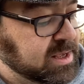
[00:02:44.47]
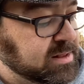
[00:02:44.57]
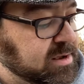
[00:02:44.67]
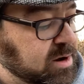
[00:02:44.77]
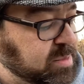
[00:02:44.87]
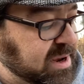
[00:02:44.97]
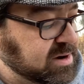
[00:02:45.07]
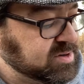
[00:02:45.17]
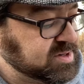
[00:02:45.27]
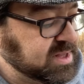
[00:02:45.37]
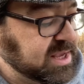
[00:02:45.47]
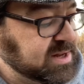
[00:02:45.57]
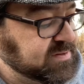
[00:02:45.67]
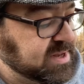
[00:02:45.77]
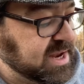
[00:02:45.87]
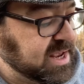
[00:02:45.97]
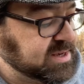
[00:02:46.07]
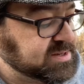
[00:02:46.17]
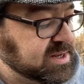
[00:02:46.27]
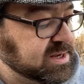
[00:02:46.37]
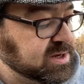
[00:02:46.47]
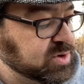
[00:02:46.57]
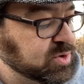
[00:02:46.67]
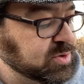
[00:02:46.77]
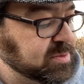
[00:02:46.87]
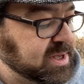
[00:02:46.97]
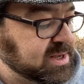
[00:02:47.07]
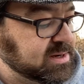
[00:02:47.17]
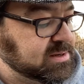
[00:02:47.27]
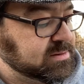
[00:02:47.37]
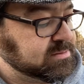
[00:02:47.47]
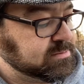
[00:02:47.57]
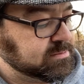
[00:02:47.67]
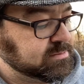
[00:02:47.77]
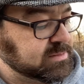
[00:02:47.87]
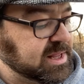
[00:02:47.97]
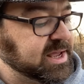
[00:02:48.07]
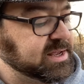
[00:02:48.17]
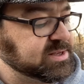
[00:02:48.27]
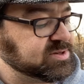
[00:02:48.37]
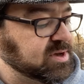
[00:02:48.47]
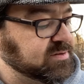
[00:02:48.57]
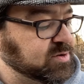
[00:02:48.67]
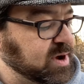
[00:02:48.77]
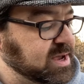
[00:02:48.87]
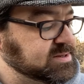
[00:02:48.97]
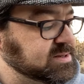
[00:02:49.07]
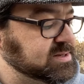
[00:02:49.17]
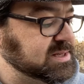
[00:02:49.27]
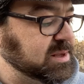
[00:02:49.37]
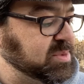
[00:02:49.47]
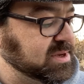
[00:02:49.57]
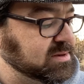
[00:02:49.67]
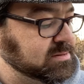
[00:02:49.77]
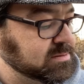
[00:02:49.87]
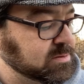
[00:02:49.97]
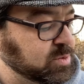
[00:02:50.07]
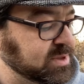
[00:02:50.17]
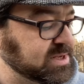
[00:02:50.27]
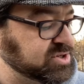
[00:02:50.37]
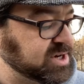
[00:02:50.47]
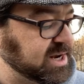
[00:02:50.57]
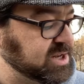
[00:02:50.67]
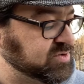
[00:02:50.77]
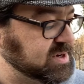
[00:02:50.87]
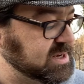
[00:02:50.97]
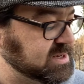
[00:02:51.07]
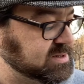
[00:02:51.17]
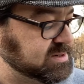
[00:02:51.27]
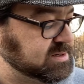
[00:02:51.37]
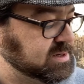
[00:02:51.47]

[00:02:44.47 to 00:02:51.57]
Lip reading: There are bears in the heat of the day sitting in cool mud, lying in soft grass and sleeping within shady trees,